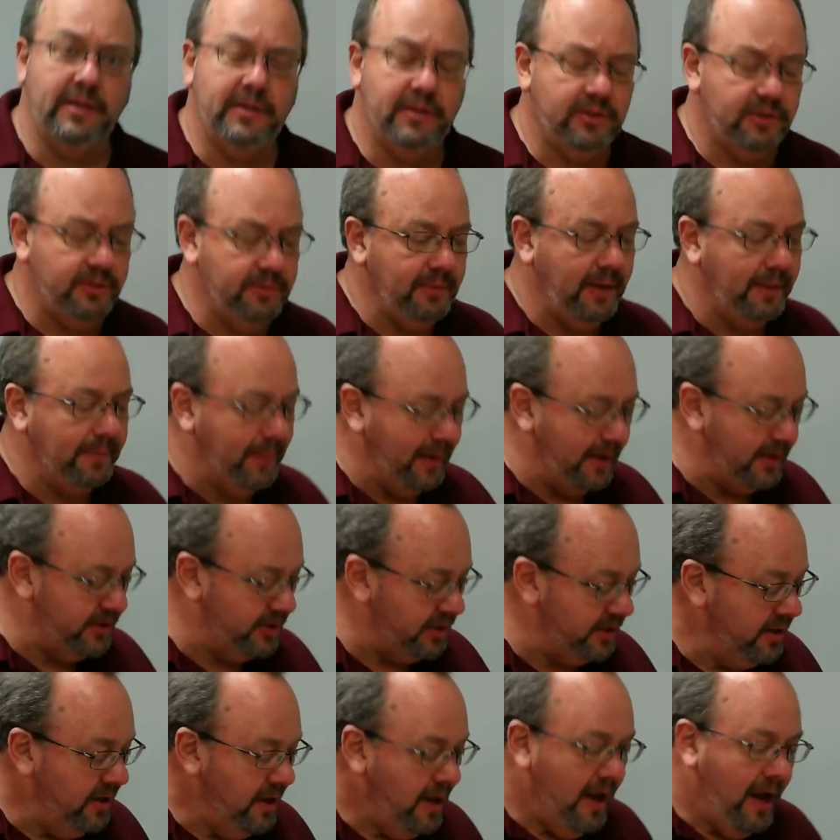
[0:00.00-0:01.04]
it to my patient,
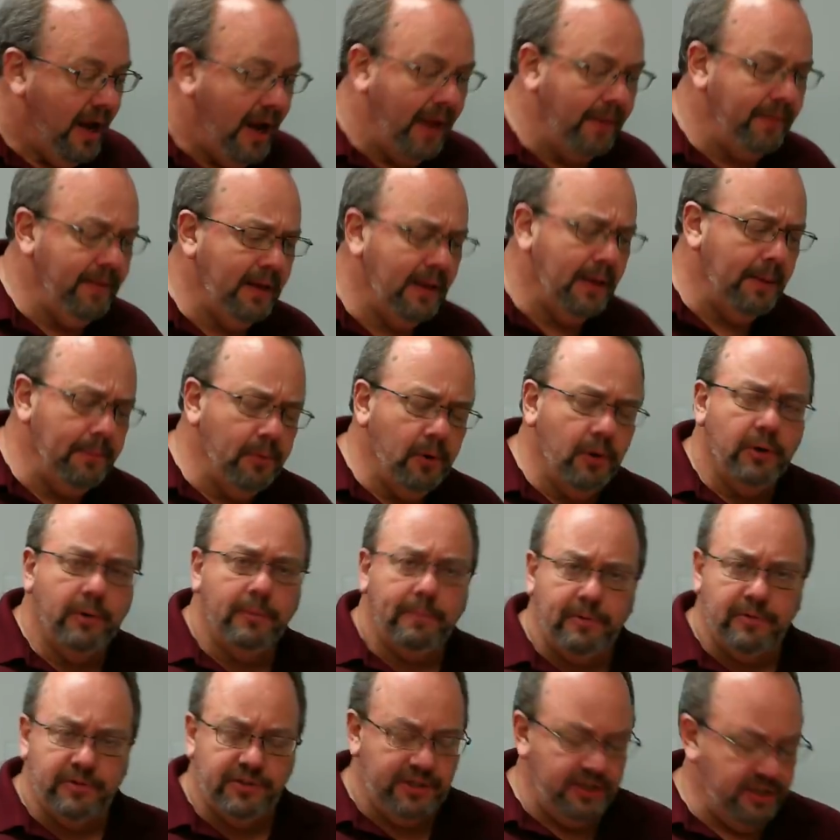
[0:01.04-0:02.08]
and then I'm going to
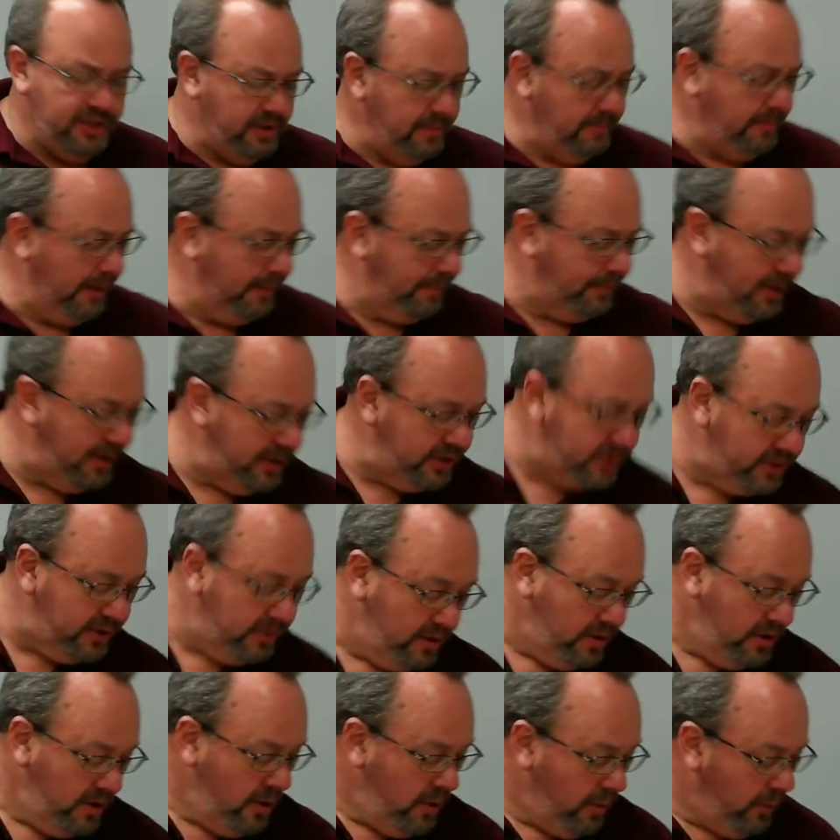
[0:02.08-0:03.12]
position my patient.
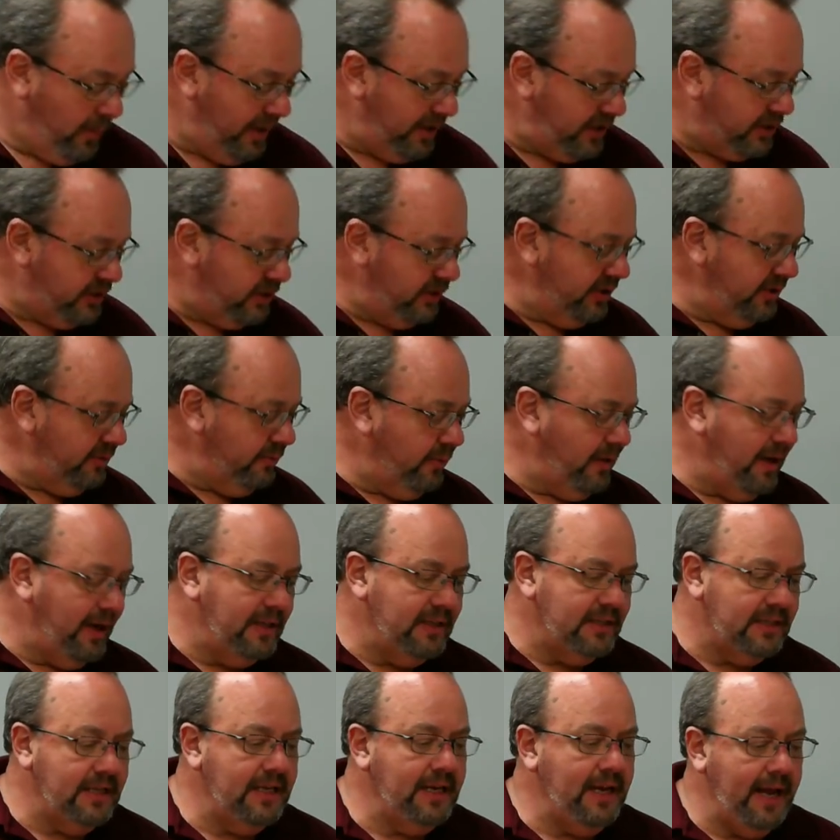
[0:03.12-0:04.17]
We should raise
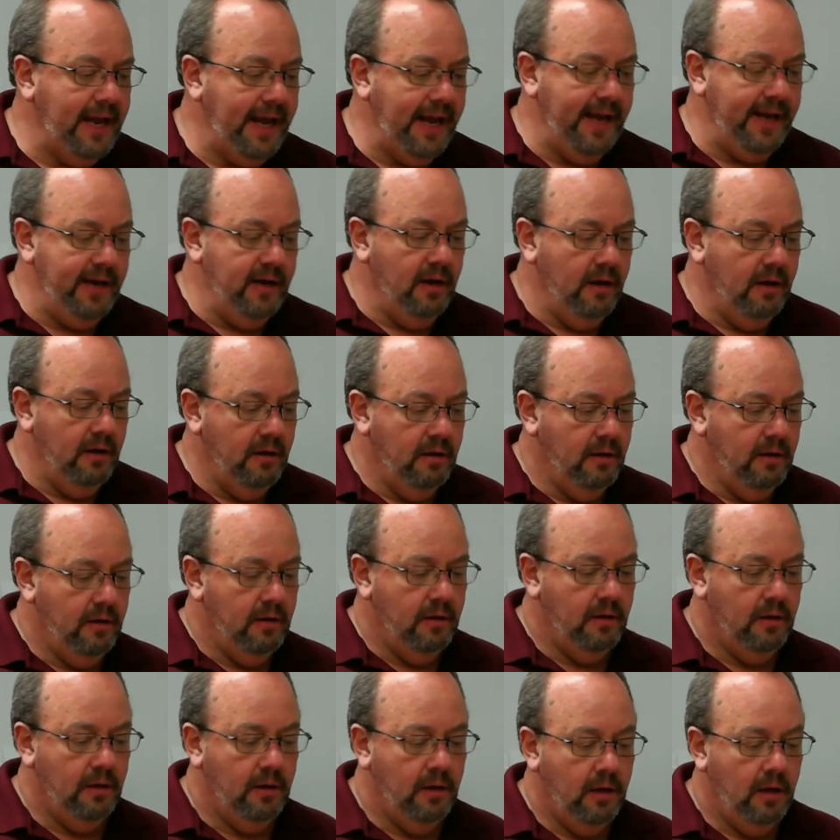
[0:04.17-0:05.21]
the head
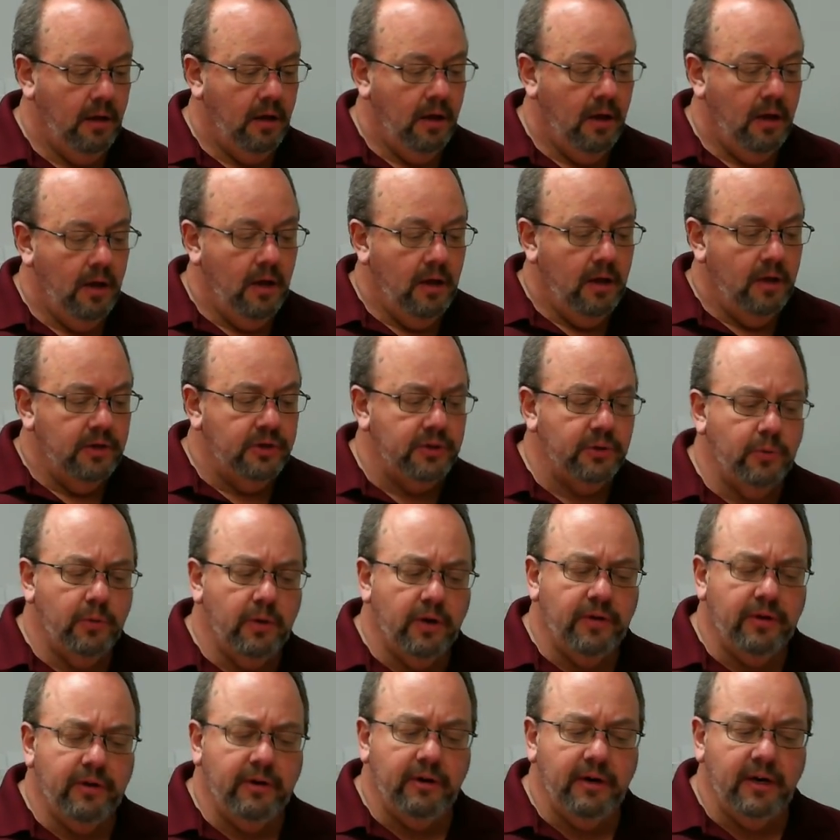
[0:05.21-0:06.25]
to where
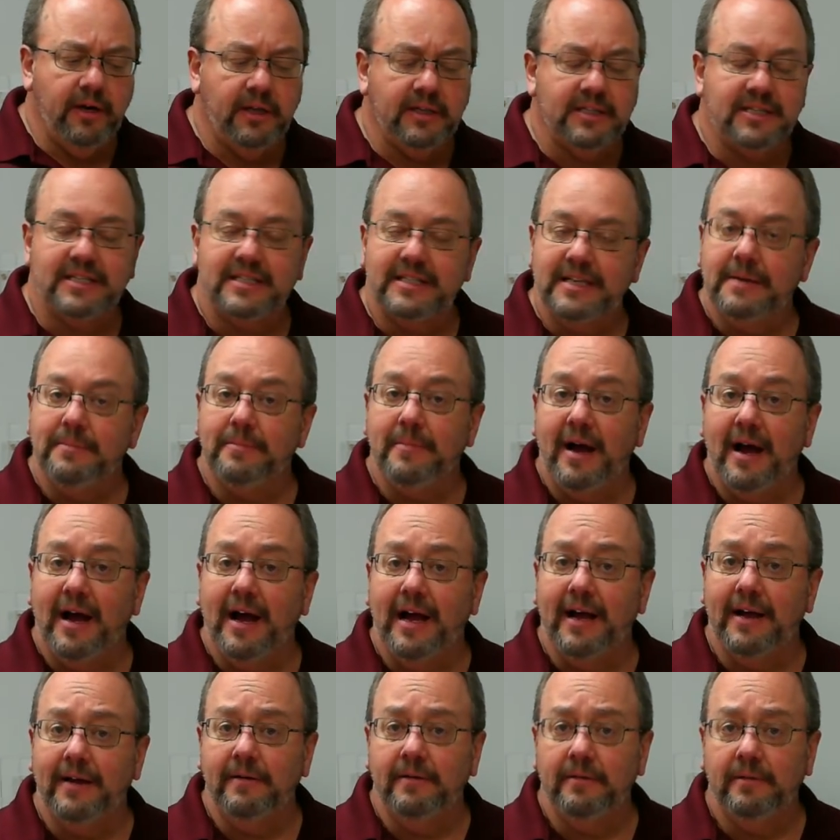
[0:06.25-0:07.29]
they're in a
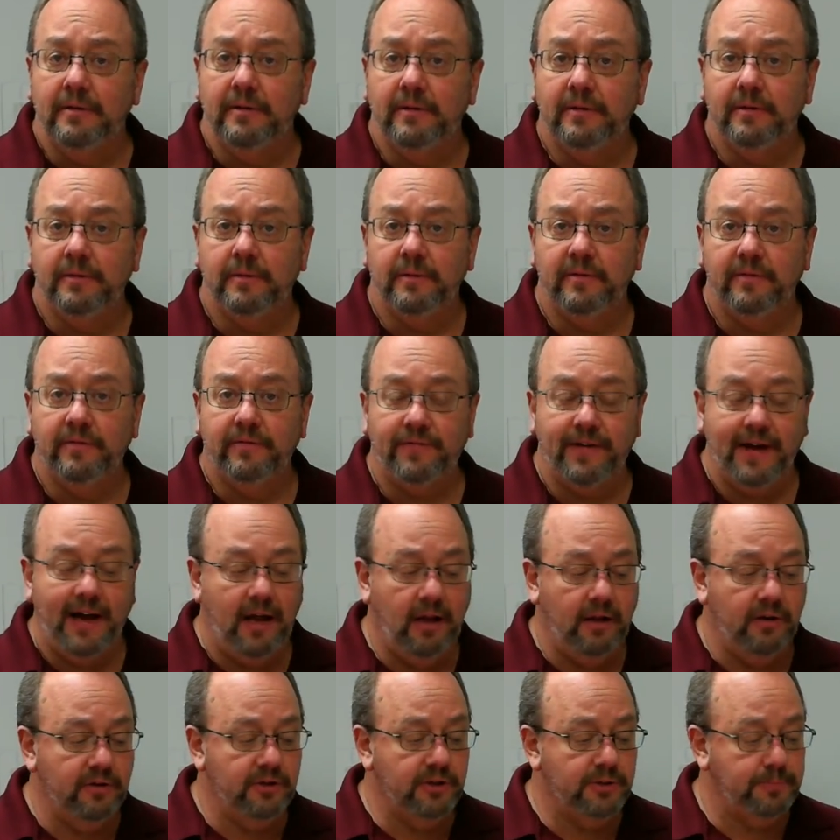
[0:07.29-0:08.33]

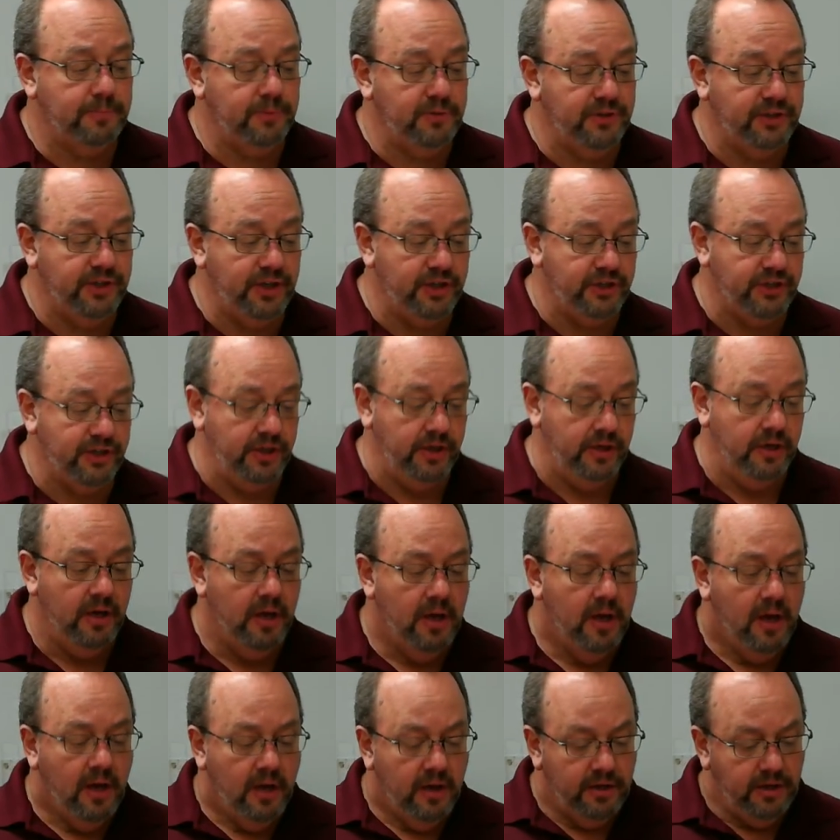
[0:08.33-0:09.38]
semi-Fowler's position,
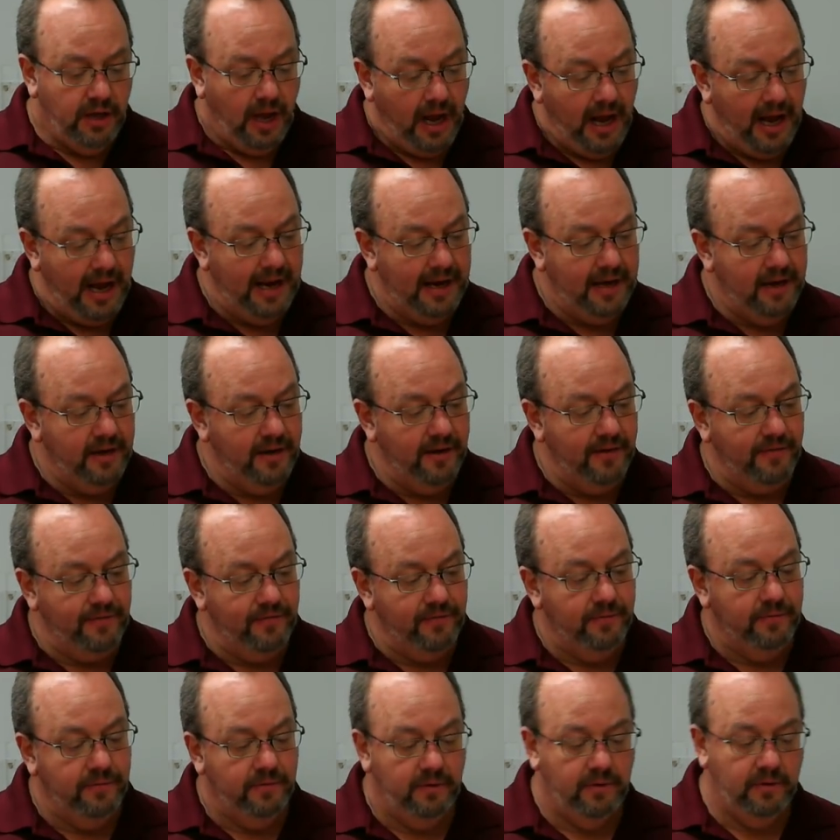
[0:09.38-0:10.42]
high enough
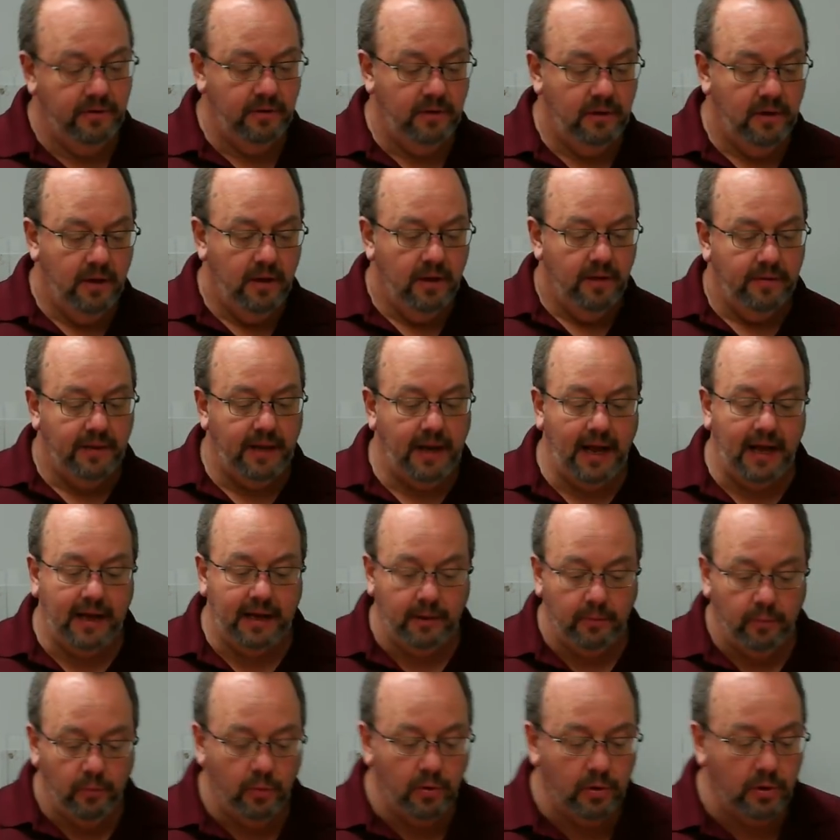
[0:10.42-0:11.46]
that I
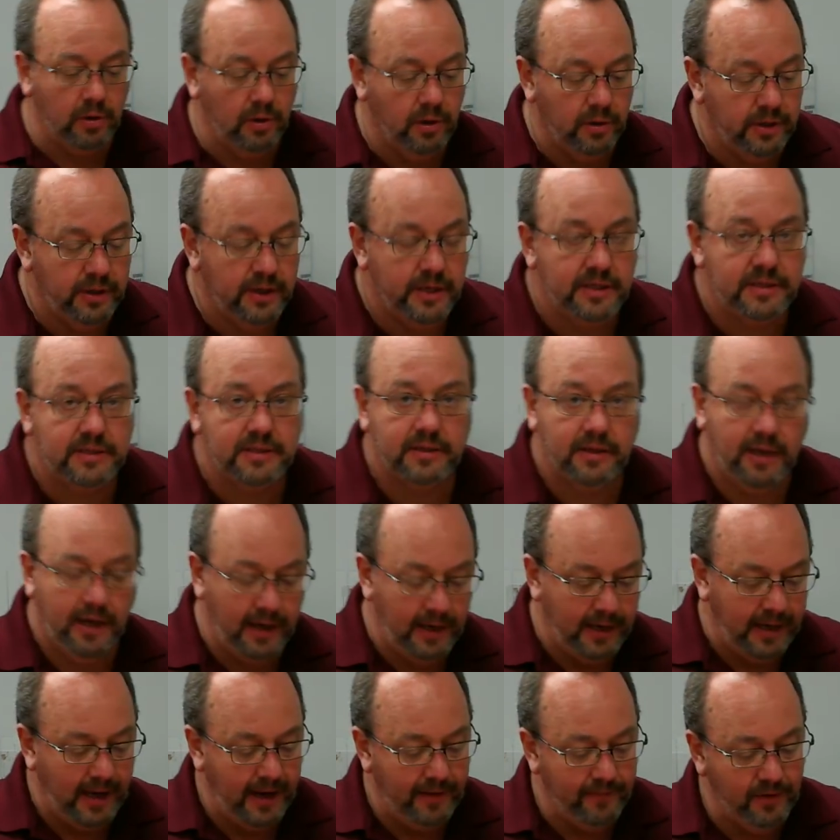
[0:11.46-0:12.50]
can work on this and
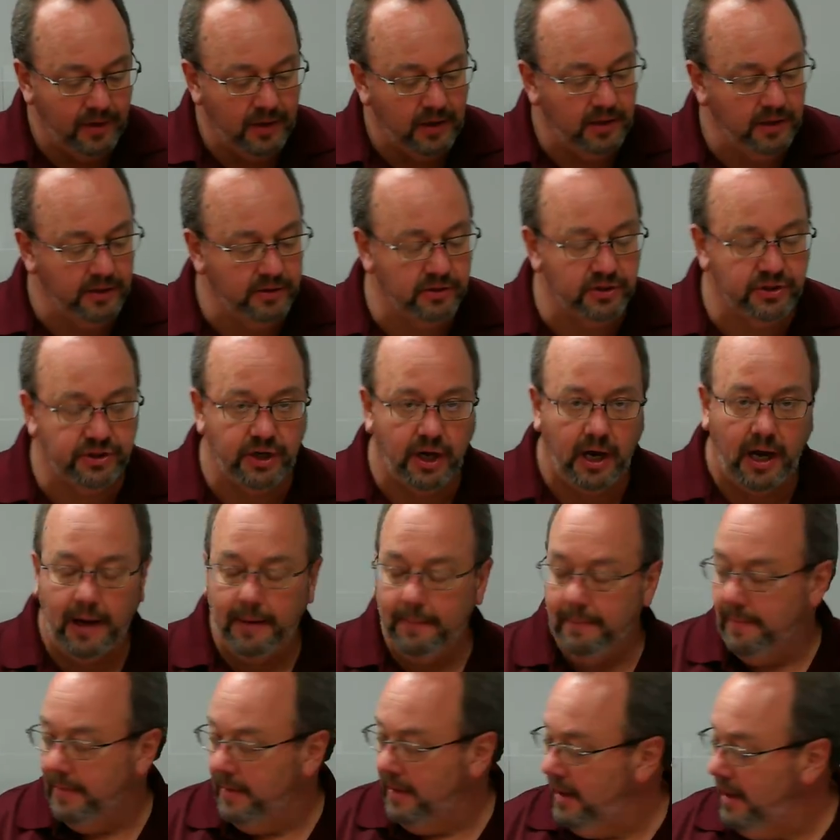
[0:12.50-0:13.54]
have a clear
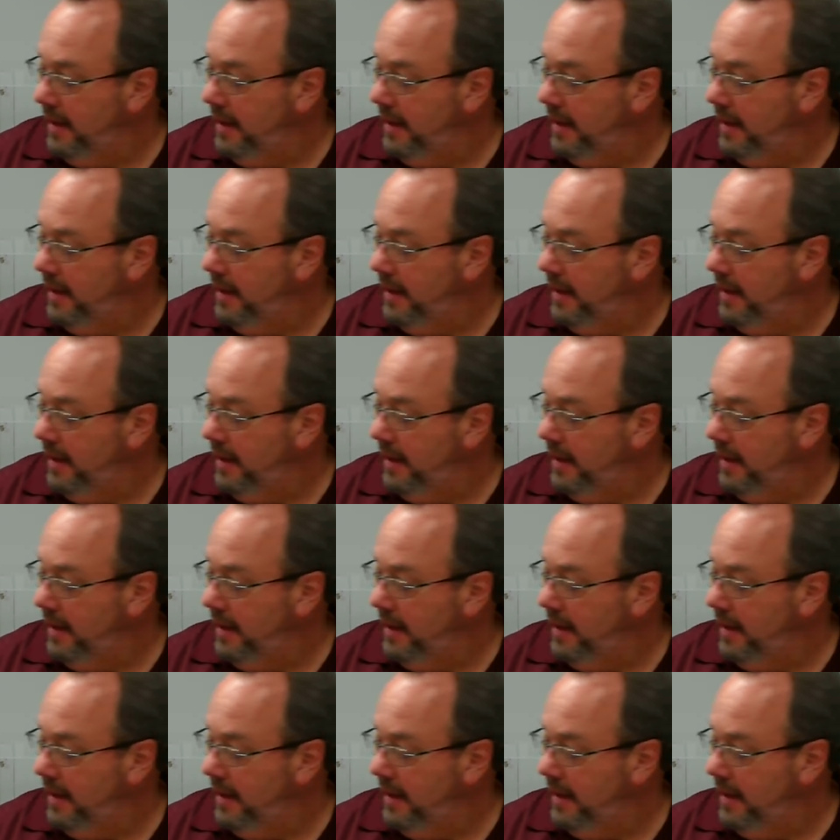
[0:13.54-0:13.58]
shot.